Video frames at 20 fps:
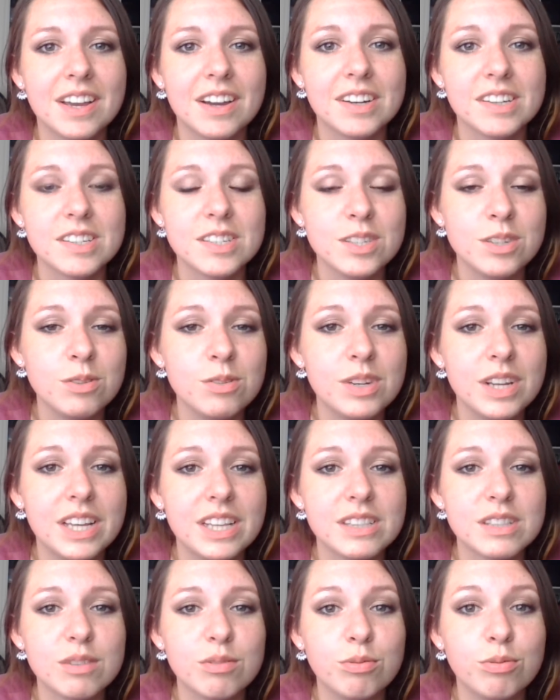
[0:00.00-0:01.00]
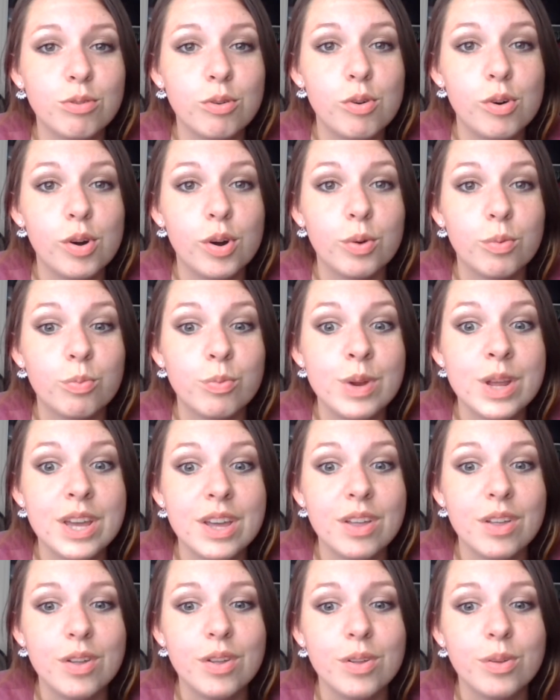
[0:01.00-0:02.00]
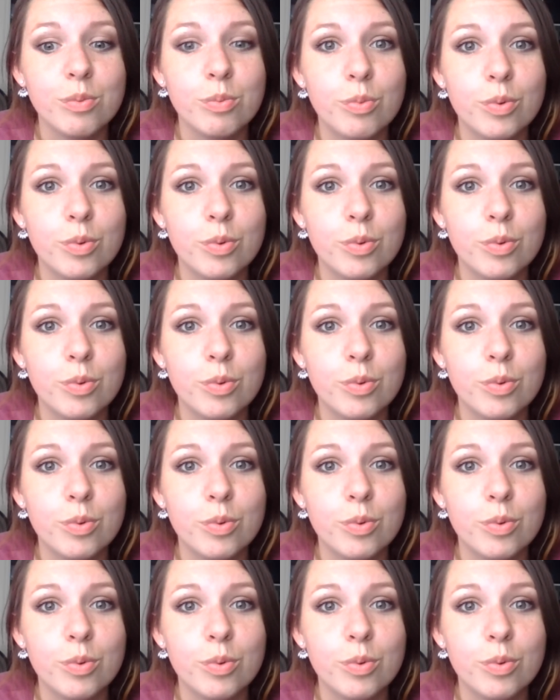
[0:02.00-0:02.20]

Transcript: our students for real